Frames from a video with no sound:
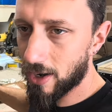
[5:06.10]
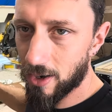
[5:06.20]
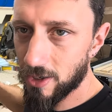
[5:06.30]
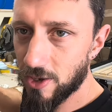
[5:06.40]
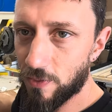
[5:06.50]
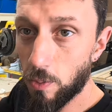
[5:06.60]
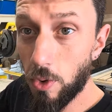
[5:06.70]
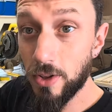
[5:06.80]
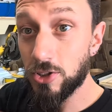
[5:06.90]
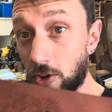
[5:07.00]
it on a different
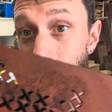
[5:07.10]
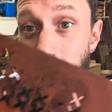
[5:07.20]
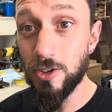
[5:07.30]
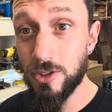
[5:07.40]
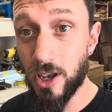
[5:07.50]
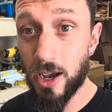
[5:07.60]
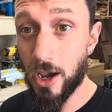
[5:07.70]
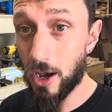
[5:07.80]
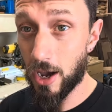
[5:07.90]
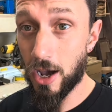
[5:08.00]
wood. So this is
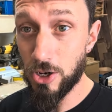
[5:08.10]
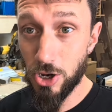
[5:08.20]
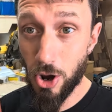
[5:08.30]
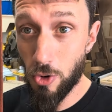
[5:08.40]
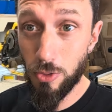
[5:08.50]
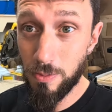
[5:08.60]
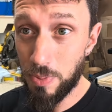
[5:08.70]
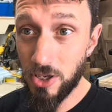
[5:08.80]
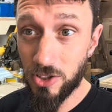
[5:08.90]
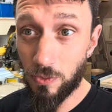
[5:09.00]
like a known
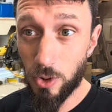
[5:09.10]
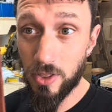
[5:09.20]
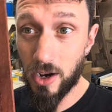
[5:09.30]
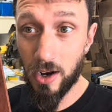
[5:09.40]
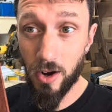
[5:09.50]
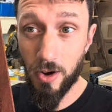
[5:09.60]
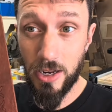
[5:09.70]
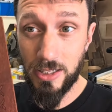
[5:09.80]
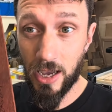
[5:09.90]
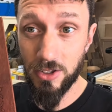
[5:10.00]
piece of wood that I'd
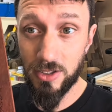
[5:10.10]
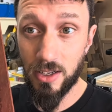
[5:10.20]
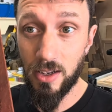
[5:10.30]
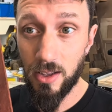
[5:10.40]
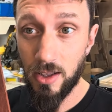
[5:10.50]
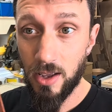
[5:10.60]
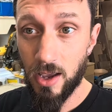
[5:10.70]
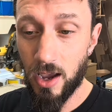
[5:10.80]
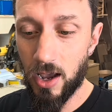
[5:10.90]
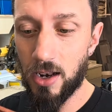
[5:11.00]
already tested,
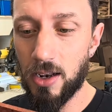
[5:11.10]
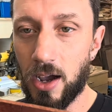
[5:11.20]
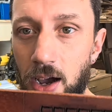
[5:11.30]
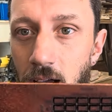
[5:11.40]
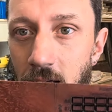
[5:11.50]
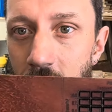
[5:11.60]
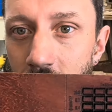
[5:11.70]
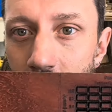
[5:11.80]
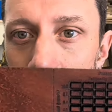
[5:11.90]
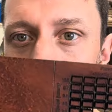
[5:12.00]
and
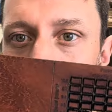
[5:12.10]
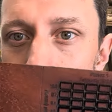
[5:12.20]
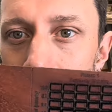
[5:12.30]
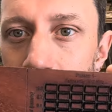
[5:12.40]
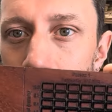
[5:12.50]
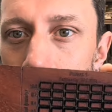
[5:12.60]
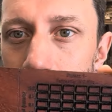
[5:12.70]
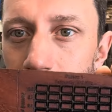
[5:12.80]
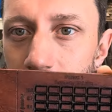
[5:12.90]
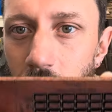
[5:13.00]
I had done the
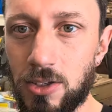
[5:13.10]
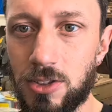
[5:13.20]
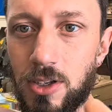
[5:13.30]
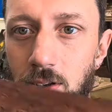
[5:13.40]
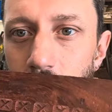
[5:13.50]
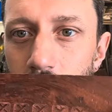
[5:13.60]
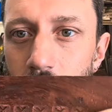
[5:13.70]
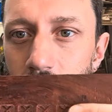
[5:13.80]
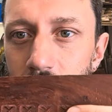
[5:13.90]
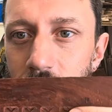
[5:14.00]
engraving test
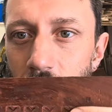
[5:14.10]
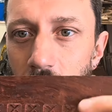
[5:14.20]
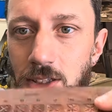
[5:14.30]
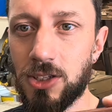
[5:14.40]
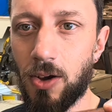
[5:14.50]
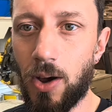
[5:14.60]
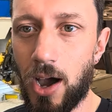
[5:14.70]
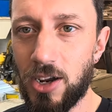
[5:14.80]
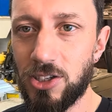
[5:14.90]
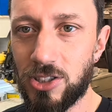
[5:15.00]
on this side, so
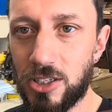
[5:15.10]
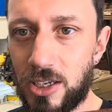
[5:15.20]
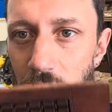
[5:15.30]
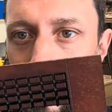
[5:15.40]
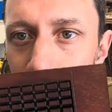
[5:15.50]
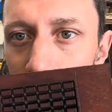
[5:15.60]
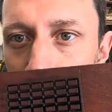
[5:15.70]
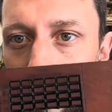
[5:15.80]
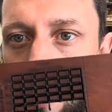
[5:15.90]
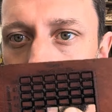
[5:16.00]
I just decided to flip
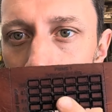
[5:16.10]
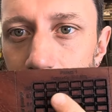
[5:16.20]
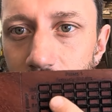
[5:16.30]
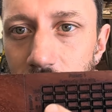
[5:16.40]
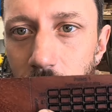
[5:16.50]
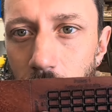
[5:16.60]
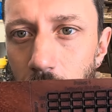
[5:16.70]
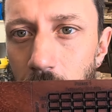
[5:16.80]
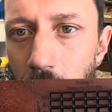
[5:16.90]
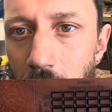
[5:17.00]
it over and see what
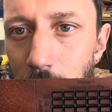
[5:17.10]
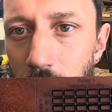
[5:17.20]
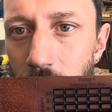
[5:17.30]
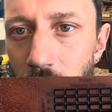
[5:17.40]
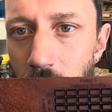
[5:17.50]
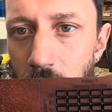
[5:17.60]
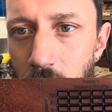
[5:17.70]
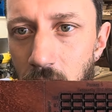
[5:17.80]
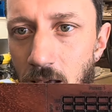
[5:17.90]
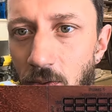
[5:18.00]
would happen
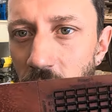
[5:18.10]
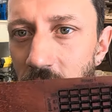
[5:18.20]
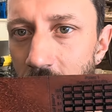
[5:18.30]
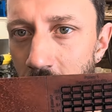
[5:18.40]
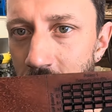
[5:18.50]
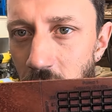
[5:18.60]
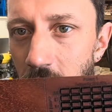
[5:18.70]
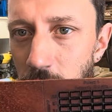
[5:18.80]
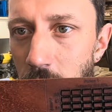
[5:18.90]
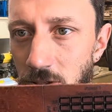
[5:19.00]
if I did the
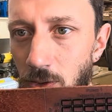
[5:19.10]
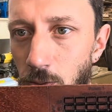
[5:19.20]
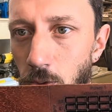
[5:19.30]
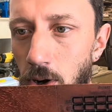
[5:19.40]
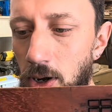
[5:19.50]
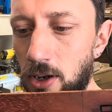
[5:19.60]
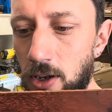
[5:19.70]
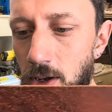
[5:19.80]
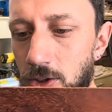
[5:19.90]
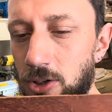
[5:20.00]
exact piece of wood.
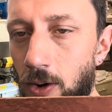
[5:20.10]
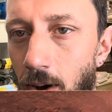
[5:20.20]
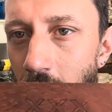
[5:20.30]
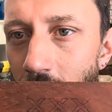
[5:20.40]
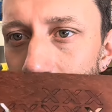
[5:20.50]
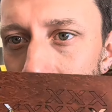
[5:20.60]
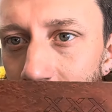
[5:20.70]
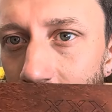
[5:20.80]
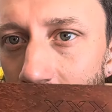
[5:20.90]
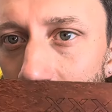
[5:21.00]
So I have
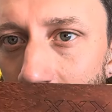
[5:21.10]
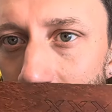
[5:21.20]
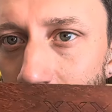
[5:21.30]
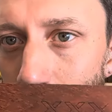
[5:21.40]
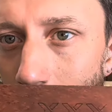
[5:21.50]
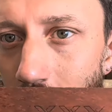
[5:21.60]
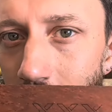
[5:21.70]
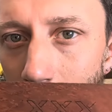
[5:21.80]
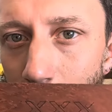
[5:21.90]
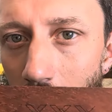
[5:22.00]
a
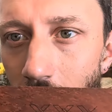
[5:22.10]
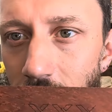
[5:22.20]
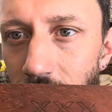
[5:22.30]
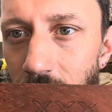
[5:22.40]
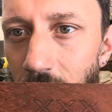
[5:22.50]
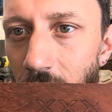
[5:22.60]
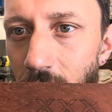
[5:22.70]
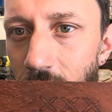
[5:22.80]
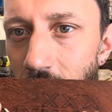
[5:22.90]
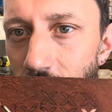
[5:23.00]
direct comparison
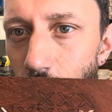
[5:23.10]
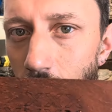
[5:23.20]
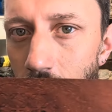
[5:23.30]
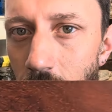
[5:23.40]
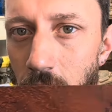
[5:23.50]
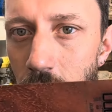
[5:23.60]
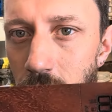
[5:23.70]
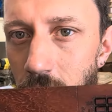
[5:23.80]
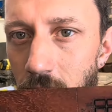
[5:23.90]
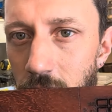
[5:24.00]
of this one
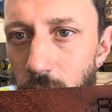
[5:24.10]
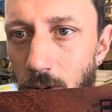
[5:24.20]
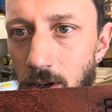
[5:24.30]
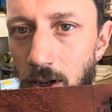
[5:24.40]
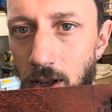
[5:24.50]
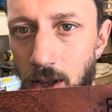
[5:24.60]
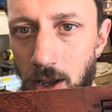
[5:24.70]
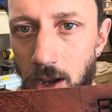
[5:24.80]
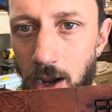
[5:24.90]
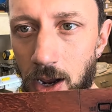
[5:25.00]
to this one,
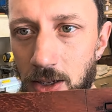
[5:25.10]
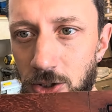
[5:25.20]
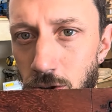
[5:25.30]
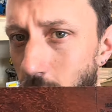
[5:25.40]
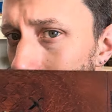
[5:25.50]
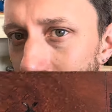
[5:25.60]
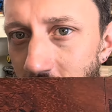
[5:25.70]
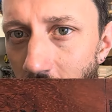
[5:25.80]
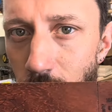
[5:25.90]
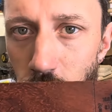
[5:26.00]
and sort of the
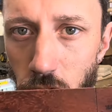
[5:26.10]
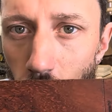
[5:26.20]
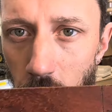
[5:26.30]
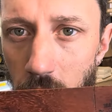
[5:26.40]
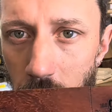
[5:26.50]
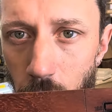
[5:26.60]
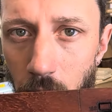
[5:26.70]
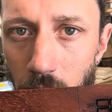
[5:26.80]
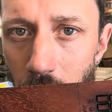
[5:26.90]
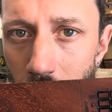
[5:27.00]
same story
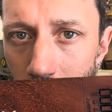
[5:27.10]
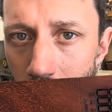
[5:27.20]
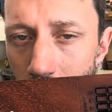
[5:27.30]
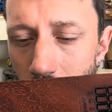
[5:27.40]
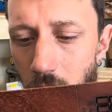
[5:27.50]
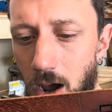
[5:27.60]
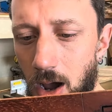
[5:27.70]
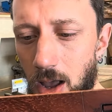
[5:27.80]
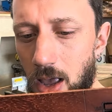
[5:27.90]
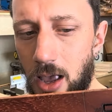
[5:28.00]
where
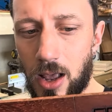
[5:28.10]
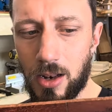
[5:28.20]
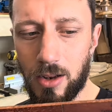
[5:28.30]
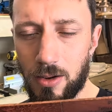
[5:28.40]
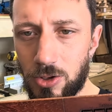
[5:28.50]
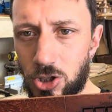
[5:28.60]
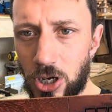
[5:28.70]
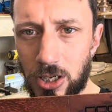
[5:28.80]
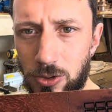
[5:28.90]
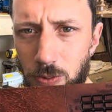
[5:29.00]
it
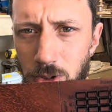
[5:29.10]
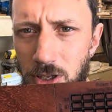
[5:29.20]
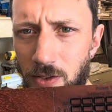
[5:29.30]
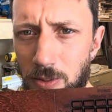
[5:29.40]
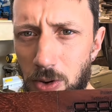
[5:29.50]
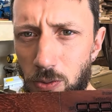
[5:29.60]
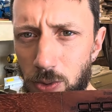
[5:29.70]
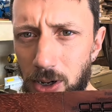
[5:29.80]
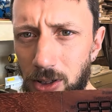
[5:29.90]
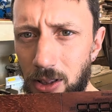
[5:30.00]
just was giving me
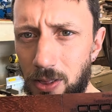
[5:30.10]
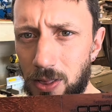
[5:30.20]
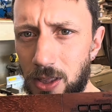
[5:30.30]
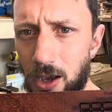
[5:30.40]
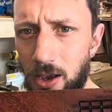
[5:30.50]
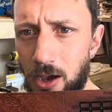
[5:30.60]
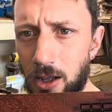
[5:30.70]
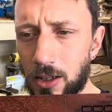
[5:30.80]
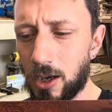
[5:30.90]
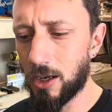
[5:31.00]
really thick
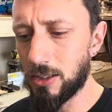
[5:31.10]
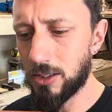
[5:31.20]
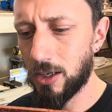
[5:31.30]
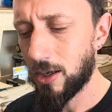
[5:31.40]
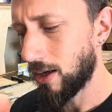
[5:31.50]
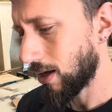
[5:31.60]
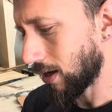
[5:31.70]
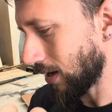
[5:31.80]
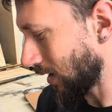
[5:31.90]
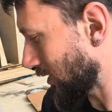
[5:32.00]
cut lines.
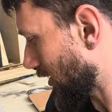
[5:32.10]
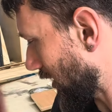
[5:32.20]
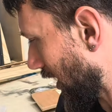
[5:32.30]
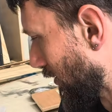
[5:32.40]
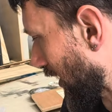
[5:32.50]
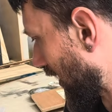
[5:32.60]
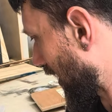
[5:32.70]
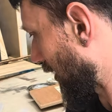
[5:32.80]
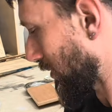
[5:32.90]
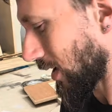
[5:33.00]
And today when I
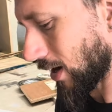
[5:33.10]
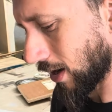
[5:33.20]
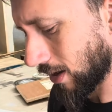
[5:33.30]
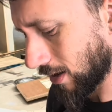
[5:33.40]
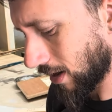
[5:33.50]
came in, I